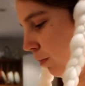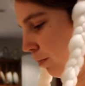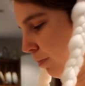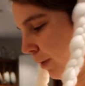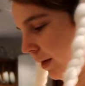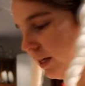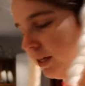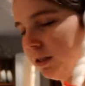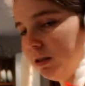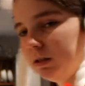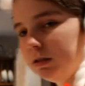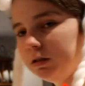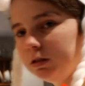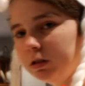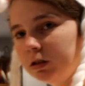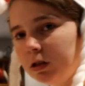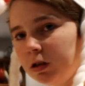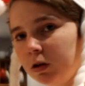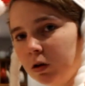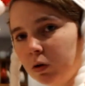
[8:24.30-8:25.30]

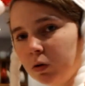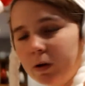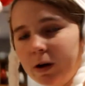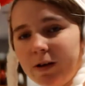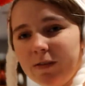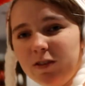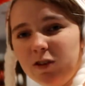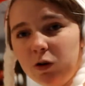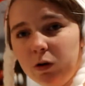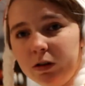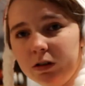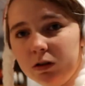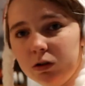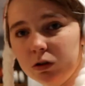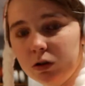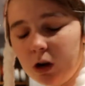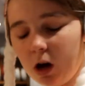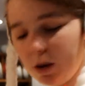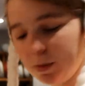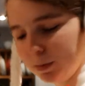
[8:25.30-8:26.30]
bings, or whatever noise
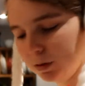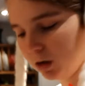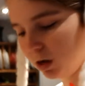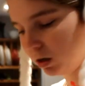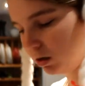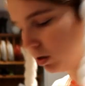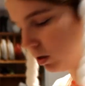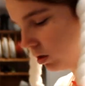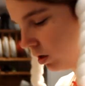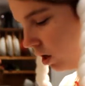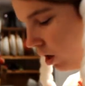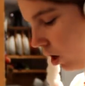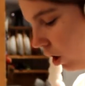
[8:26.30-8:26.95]
your timer does,